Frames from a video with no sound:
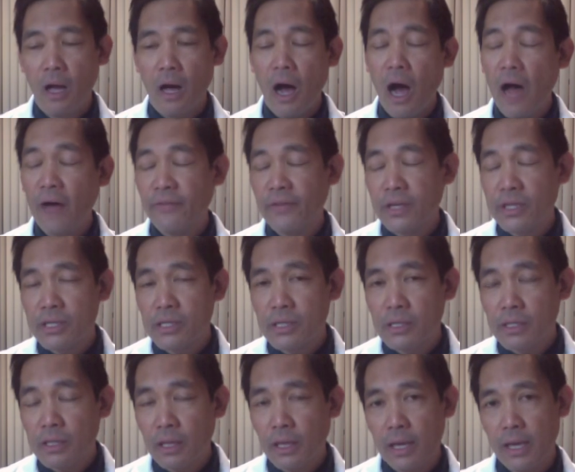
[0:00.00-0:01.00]

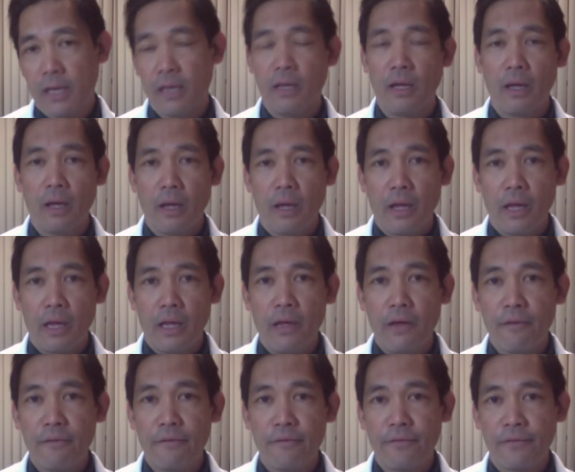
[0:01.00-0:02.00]
Obviously,
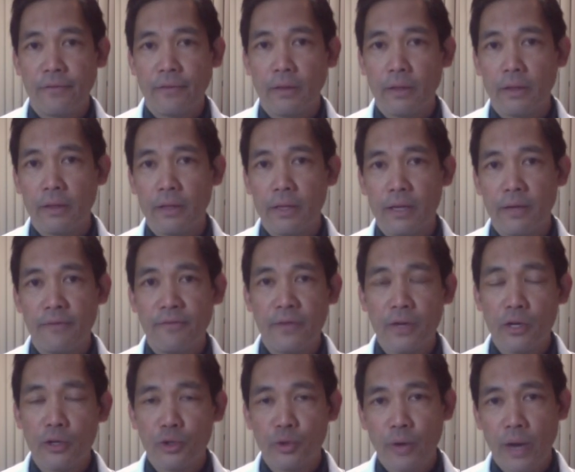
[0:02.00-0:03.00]
if the
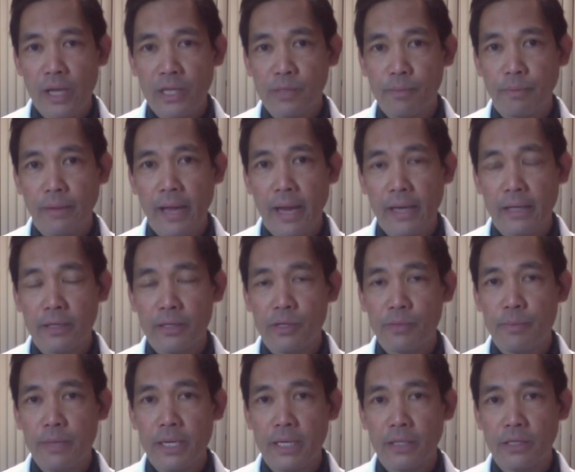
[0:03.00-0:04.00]
fecal transplant is
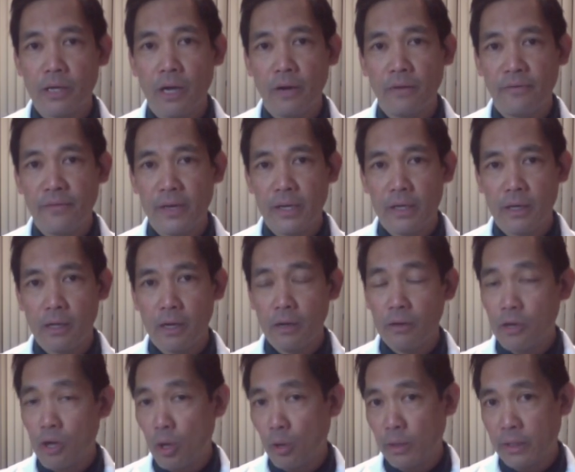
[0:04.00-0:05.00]
being done via
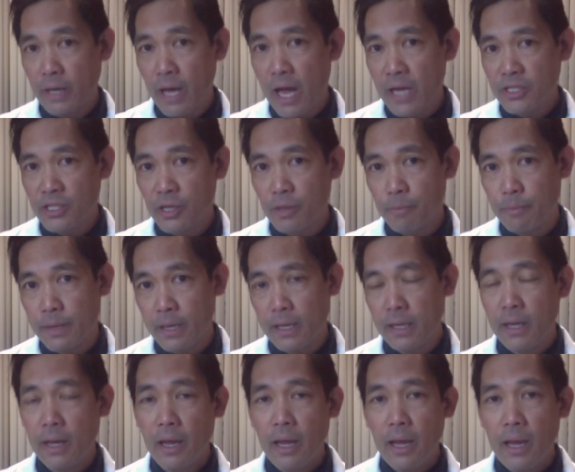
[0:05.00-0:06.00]
colonoscopy,
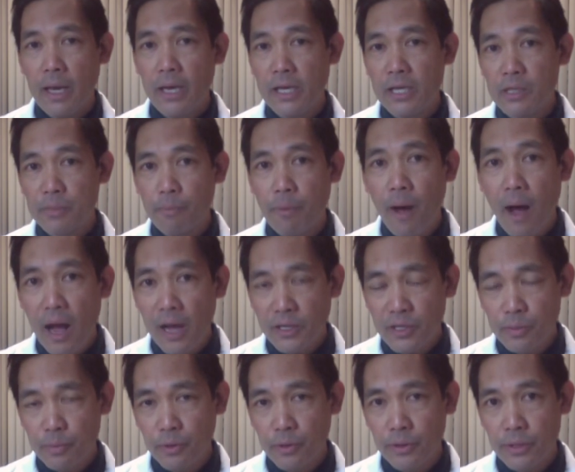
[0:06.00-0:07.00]
it is
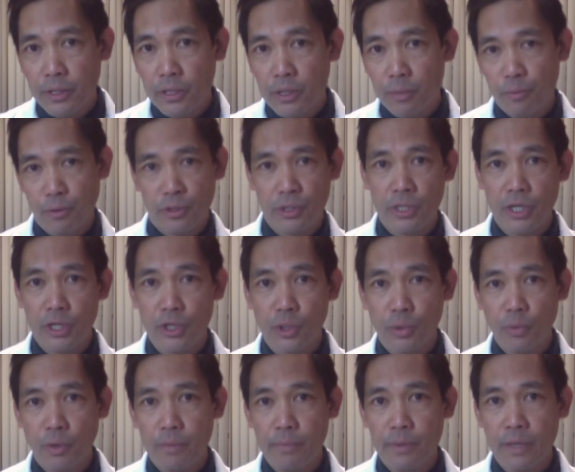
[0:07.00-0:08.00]
possible that the procedure
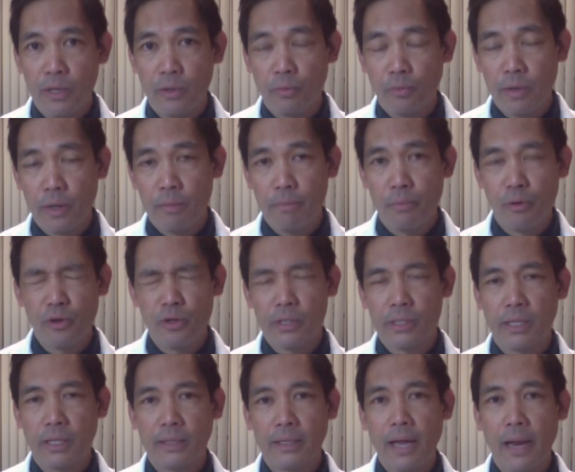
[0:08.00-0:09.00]
would be
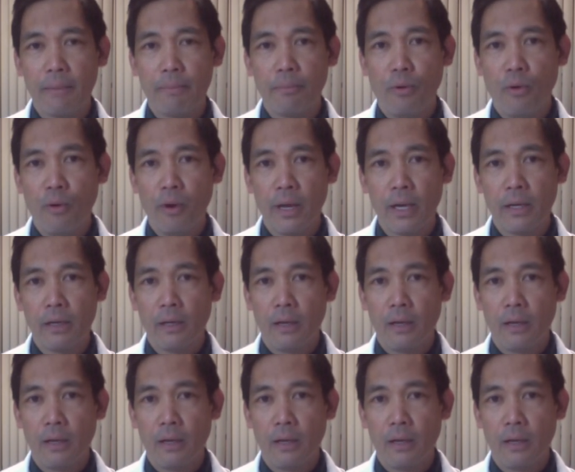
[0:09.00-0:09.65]
reimbursed at that point.